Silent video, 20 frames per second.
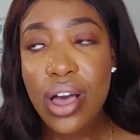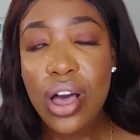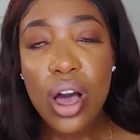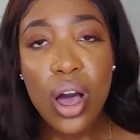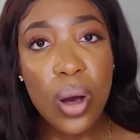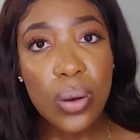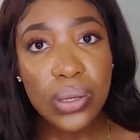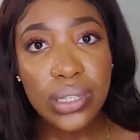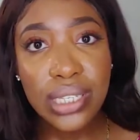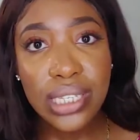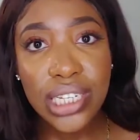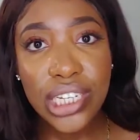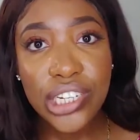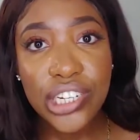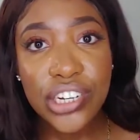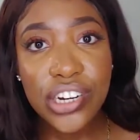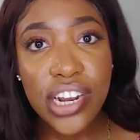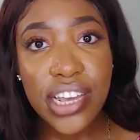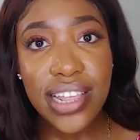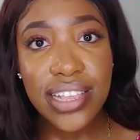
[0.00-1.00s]
host
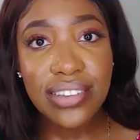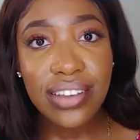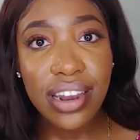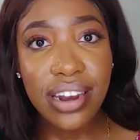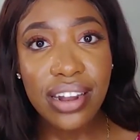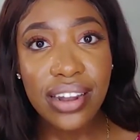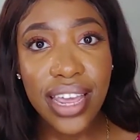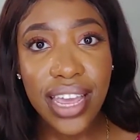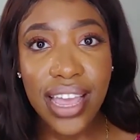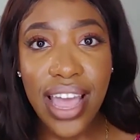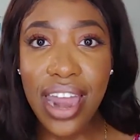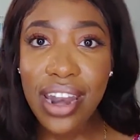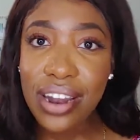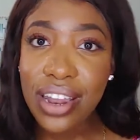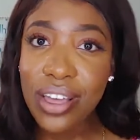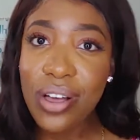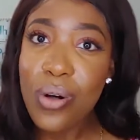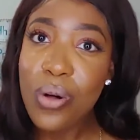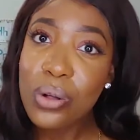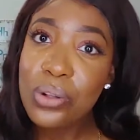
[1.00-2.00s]
teacher that's gonna like kind of
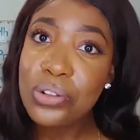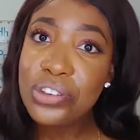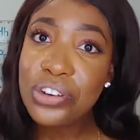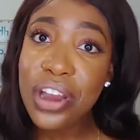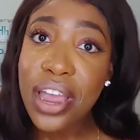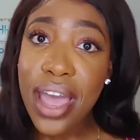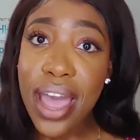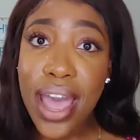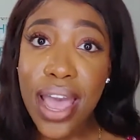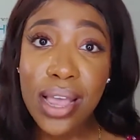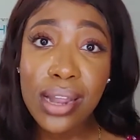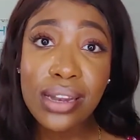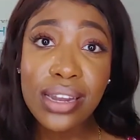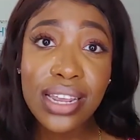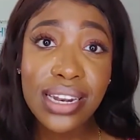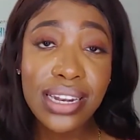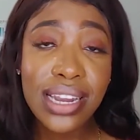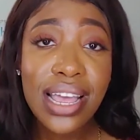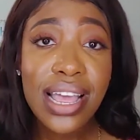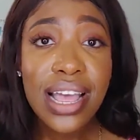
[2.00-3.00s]
like hold your hand
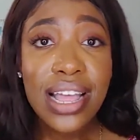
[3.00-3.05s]
and